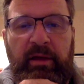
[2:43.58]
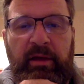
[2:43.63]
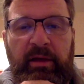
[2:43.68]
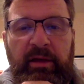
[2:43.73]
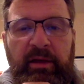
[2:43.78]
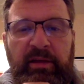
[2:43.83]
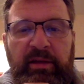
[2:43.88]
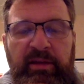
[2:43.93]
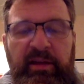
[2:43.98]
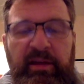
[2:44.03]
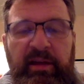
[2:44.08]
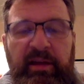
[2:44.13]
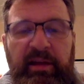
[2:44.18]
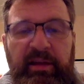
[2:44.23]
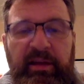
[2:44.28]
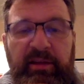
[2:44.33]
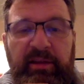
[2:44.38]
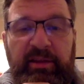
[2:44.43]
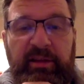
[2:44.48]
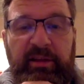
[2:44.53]

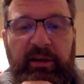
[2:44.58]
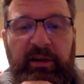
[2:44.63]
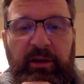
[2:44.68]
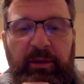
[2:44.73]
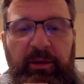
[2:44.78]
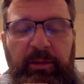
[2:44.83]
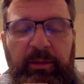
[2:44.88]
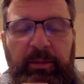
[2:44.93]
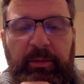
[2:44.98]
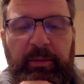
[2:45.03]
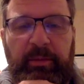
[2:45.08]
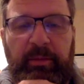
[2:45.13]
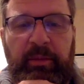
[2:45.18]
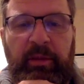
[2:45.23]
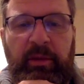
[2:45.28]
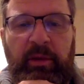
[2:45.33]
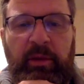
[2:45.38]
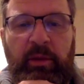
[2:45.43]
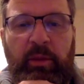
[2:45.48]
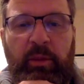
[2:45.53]
standing still
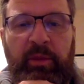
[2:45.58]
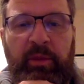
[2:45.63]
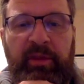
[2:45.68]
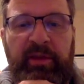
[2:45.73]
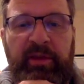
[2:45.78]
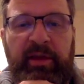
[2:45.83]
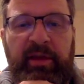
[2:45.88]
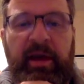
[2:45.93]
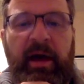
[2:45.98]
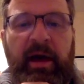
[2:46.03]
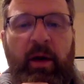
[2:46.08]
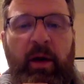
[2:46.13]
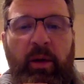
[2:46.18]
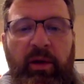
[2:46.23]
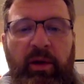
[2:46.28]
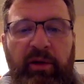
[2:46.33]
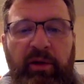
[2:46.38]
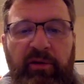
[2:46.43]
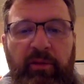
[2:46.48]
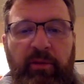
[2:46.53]
with a
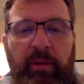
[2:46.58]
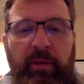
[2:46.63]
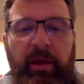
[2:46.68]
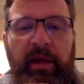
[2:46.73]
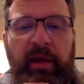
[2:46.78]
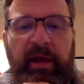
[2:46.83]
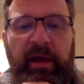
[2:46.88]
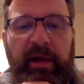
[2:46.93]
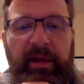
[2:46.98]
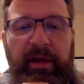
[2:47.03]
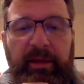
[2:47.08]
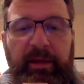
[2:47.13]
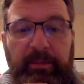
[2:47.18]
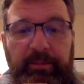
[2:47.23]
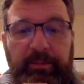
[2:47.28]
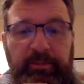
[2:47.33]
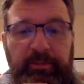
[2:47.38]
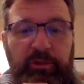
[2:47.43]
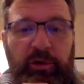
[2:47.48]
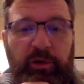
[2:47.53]
towel over my head
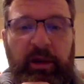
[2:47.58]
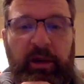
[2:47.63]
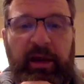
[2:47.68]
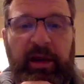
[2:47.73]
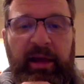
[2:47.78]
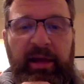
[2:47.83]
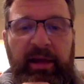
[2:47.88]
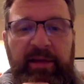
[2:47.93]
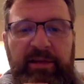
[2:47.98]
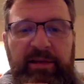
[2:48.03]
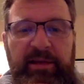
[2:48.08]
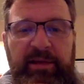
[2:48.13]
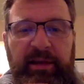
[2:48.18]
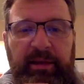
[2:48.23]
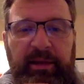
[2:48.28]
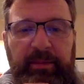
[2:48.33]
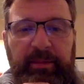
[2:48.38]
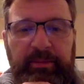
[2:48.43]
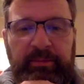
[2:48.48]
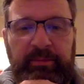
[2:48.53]
so I can't
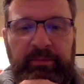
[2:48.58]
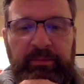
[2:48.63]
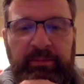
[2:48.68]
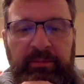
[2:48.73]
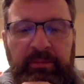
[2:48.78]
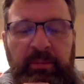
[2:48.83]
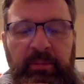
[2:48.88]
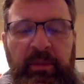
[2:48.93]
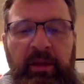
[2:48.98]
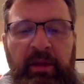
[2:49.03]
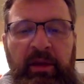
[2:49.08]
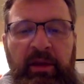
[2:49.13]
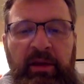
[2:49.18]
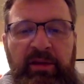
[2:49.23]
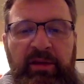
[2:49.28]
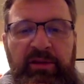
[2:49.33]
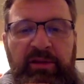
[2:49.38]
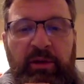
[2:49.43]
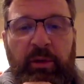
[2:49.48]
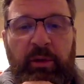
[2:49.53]
see.
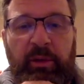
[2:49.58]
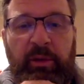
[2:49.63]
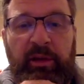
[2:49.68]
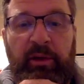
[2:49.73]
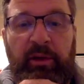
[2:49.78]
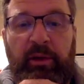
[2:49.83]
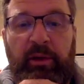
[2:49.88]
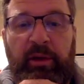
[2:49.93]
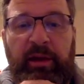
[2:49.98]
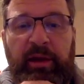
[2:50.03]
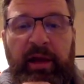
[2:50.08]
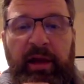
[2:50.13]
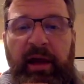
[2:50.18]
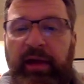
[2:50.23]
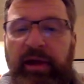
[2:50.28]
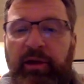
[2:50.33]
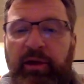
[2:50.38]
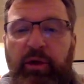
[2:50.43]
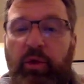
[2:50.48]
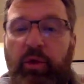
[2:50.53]
So literally,
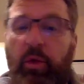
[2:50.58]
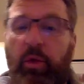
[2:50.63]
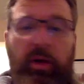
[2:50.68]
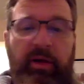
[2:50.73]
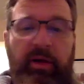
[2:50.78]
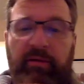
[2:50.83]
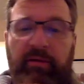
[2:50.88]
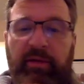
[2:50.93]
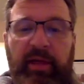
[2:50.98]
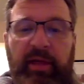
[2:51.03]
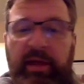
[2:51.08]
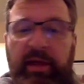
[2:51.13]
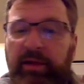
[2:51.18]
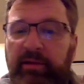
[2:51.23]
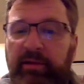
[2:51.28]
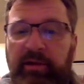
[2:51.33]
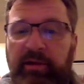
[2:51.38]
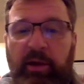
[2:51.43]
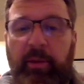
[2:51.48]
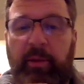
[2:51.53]
I do whatever they
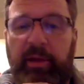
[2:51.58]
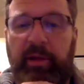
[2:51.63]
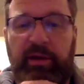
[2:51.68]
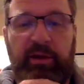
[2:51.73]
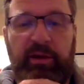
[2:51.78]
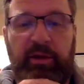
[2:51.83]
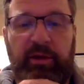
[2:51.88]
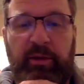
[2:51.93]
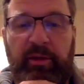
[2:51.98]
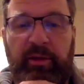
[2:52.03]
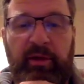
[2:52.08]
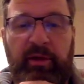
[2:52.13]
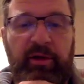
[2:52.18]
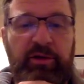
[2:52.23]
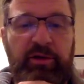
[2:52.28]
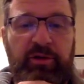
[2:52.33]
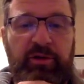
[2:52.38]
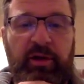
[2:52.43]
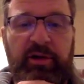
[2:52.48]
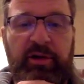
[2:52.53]
tell me to do, and their
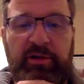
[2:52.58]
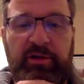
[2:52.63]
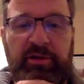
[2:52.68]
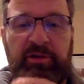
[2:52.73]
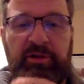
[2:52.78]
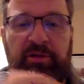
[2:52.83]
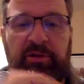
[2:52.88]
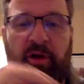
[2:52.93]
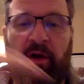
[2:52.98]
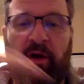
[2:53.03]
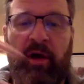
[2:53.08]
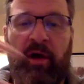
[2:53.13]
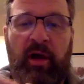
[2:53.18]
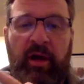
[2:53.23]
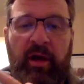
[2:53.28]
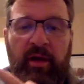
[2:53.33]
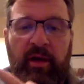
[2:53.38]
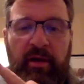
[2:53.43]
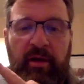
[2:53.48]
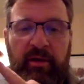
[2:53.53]
instructions are,
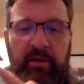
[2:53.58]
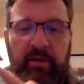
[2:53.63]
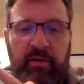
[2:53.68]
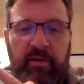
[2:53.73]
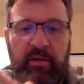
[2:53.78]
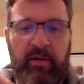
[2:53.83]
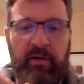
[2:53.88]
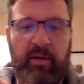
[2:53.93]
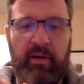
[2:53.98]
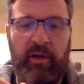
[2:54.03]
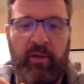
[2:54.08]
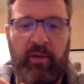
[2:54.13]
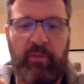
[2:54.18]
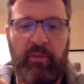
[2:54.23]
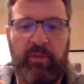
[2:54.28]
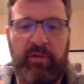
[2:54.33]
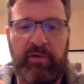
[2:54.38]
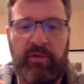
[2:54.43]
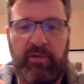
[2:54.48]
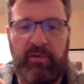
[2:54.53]
you know,
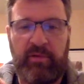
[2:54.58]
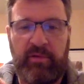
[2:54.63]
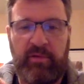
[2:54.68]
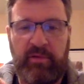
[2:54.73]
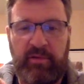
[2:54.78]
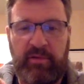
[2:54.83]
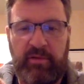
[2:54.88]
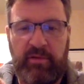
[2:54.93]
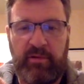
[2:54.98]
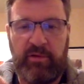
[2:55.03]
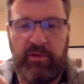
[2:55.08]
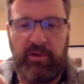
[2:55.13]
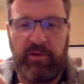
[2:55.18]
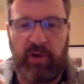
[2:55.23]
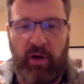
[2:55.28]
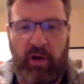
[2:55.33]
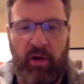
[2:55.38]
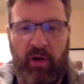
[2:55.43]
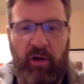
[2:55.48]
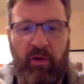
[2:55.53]

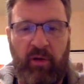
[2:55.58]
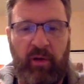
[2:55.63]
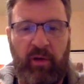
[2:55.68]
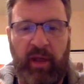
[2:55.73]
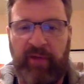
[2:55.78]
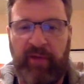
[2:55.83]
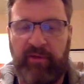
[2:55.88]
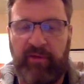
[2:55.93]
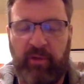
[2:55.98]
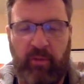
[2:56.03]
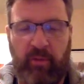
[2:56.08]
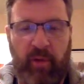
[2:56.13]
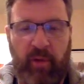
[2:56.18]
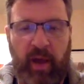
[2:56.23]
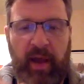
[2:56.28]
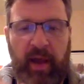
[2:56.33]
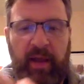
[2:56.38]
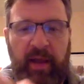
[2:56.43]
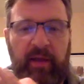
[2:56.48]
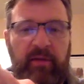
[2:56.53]
turn left or
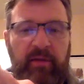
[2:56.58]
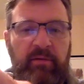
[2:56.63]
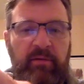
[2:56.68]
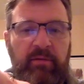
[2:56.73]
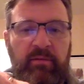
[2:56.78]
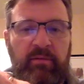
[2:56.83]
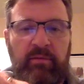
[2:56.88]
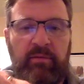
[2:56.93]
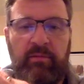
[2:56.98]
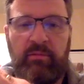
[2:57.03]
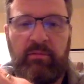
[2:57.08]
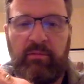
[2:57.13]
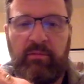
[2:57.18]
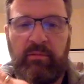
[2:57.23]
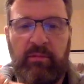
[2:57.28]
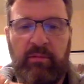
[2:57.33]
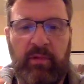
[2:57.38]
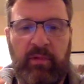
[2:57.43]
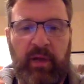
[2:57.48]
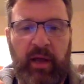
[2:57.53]
right,
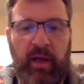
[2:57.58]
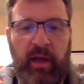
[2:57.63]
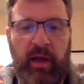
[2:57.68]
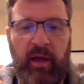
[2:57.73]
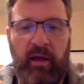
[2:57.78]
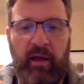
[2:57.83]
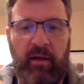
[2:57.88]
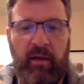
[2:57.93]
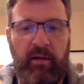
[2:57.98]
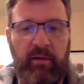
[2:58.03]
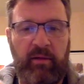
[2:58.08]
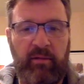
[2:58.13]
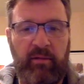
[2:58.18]
uh,